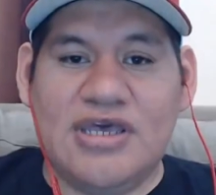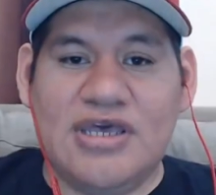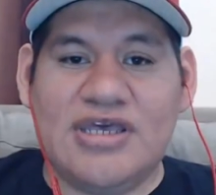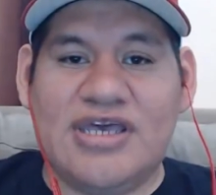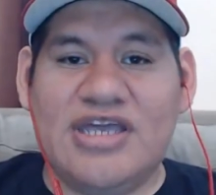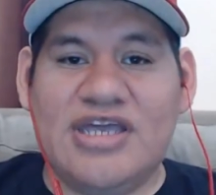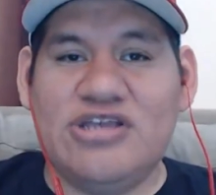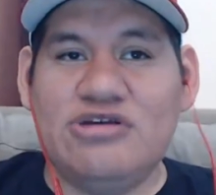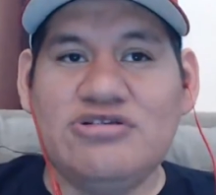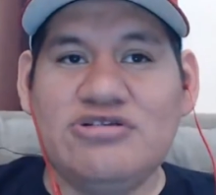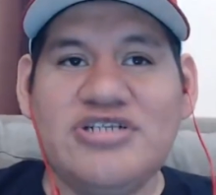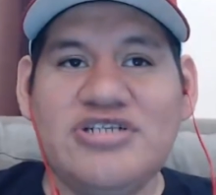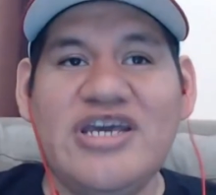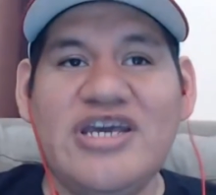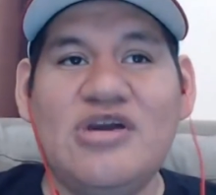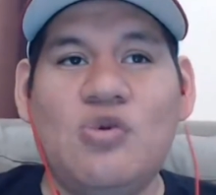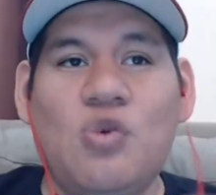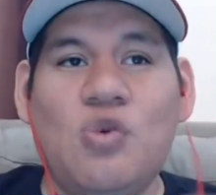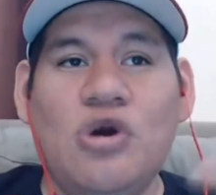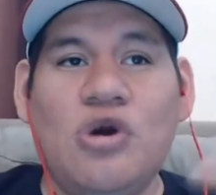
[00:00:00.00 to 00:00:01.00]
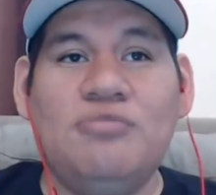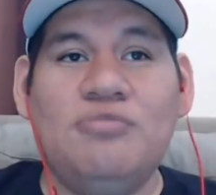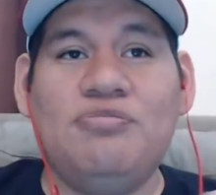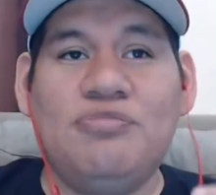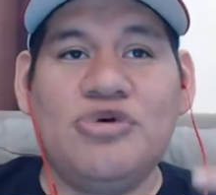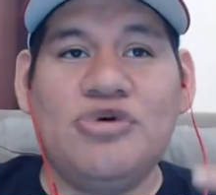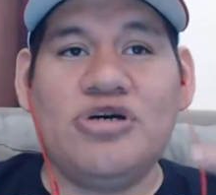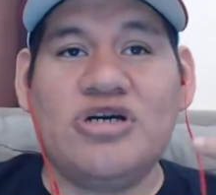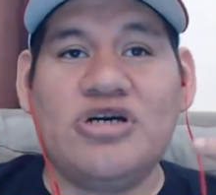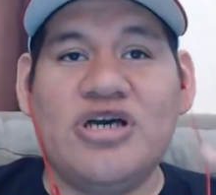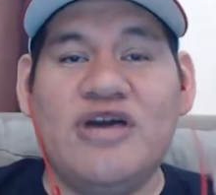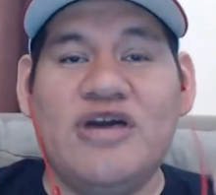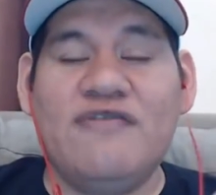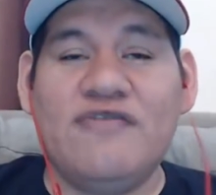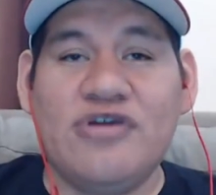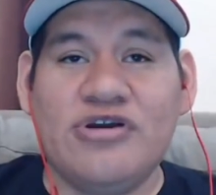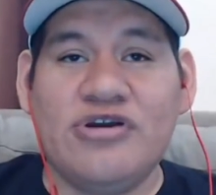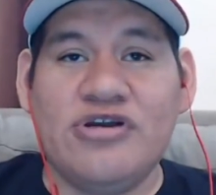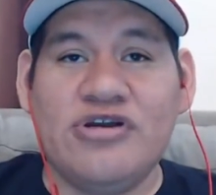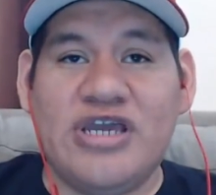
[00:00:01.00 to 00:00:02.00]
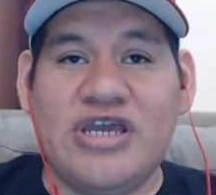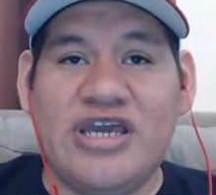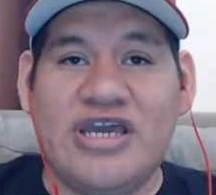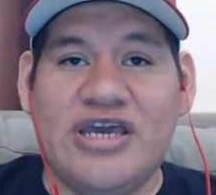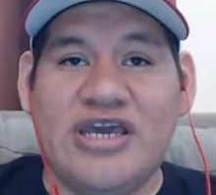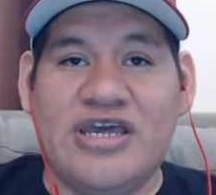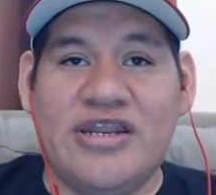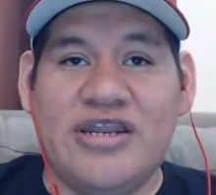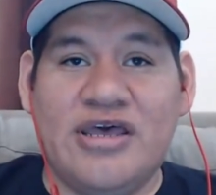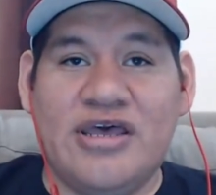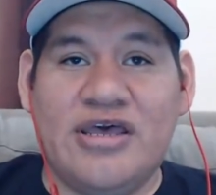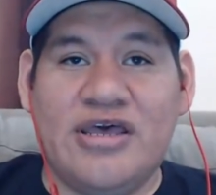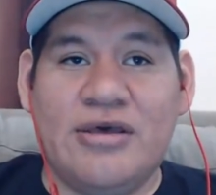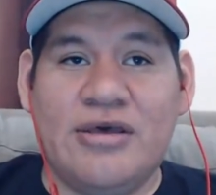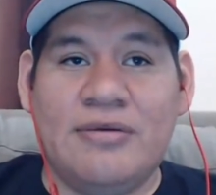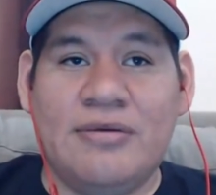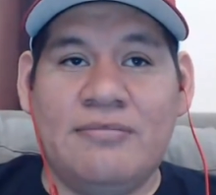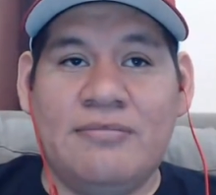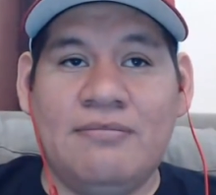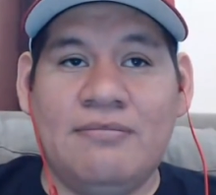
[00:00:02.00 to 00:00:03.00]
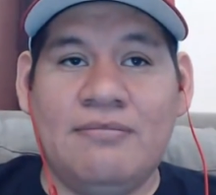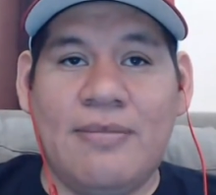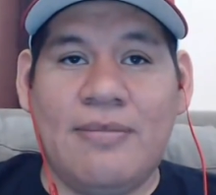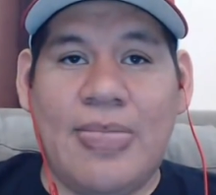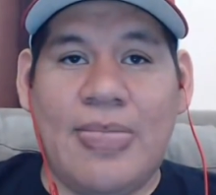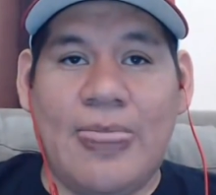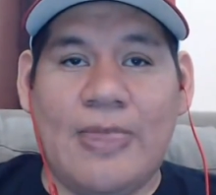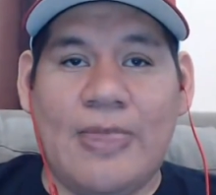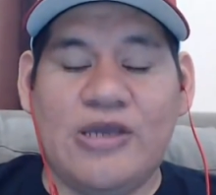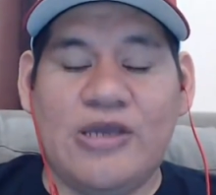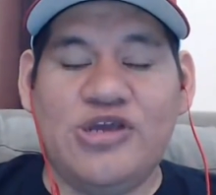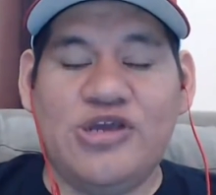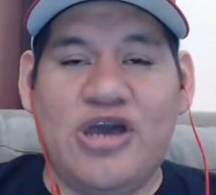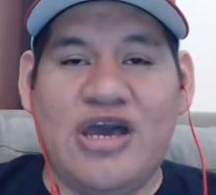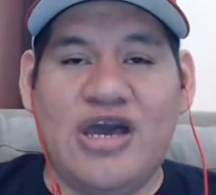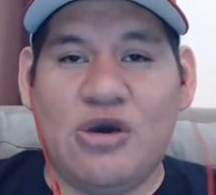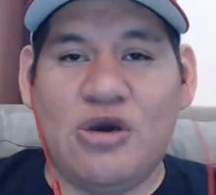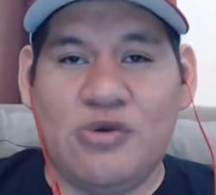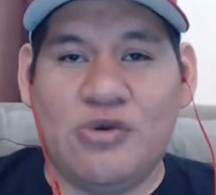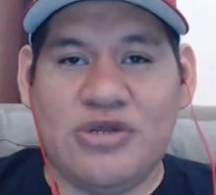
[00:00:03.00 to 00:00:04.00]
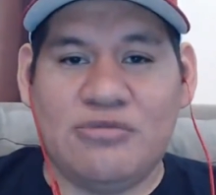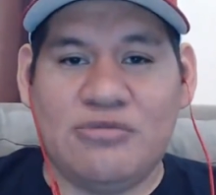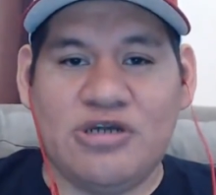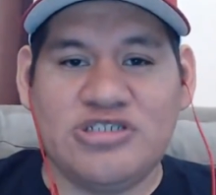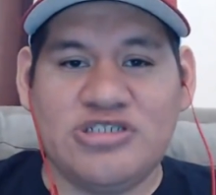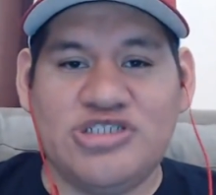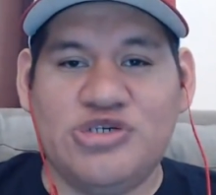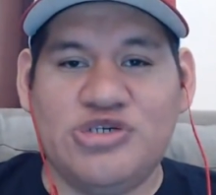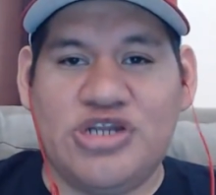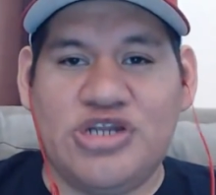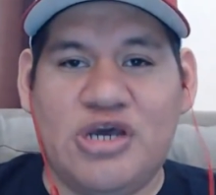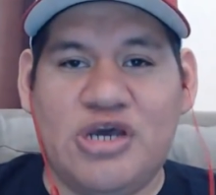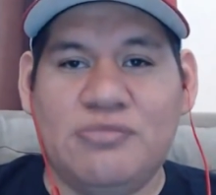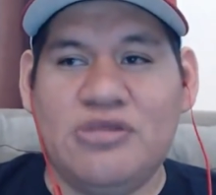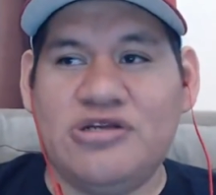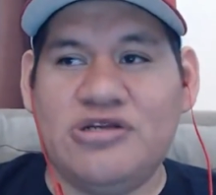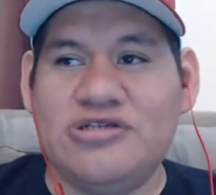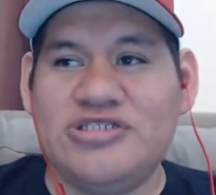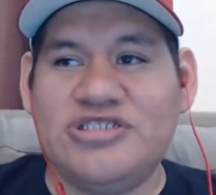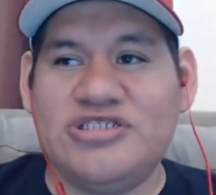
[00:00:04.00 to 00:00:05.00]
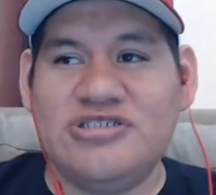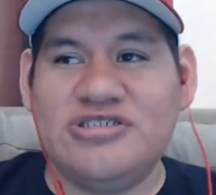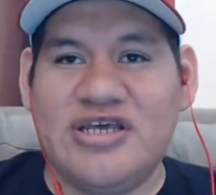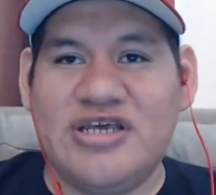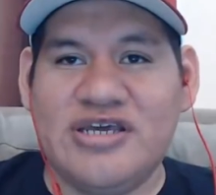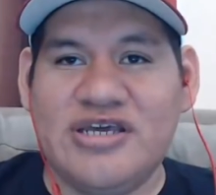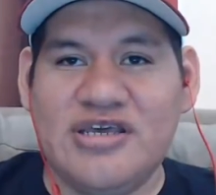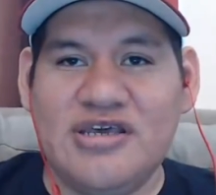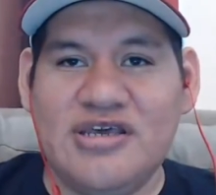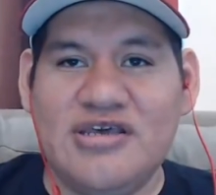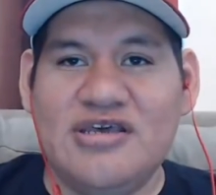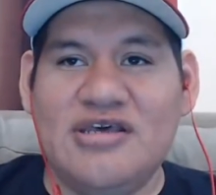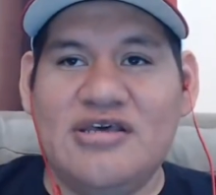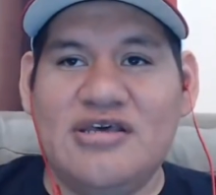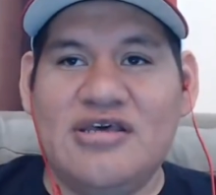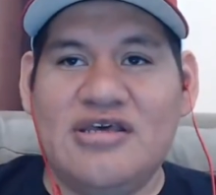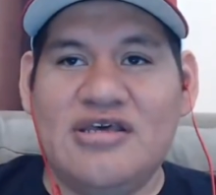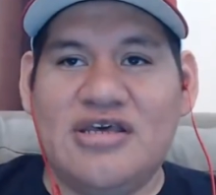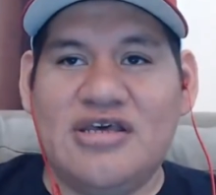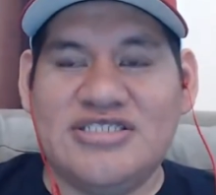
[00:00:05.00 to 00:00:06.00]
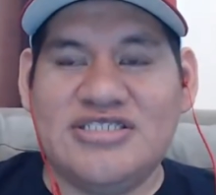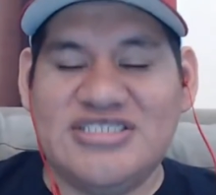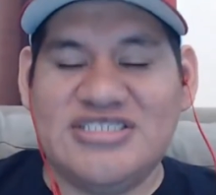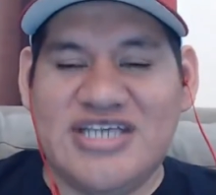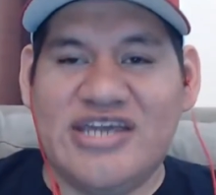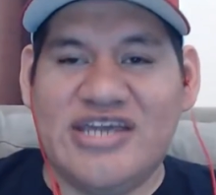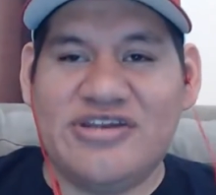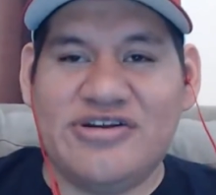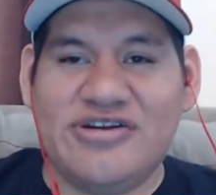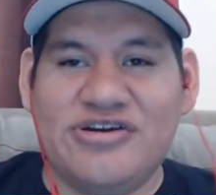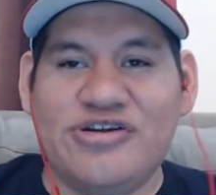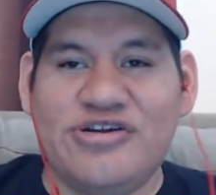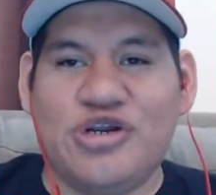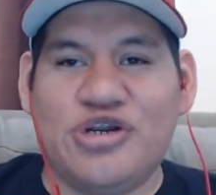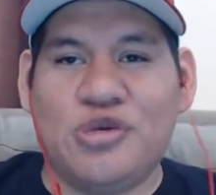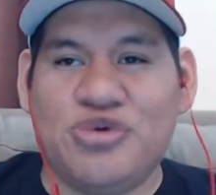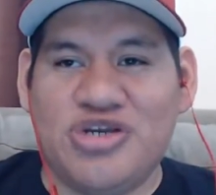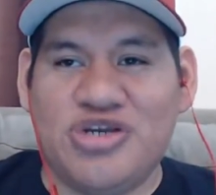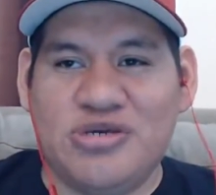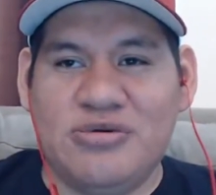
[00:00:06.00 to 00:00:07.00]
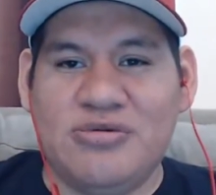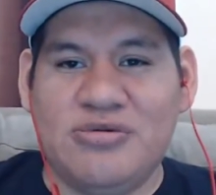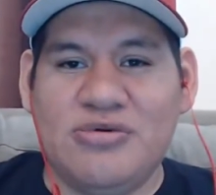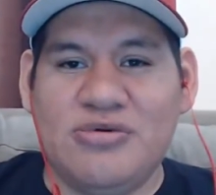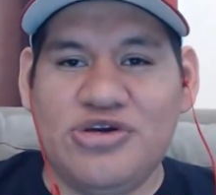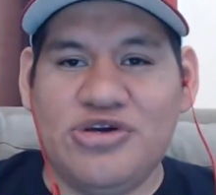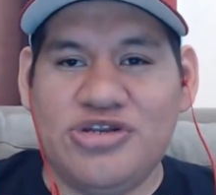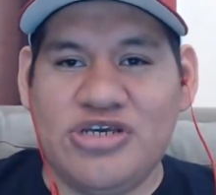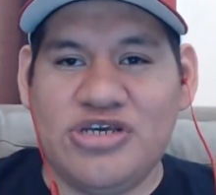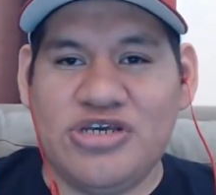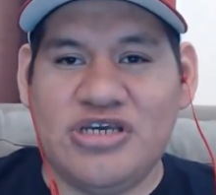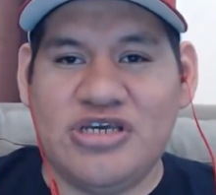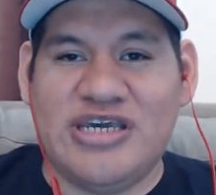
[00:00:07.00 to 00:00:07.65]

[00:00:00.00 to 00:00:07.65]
Can you take one book cover and, you know how in merch you could upload it to like a standard or premium hoodie?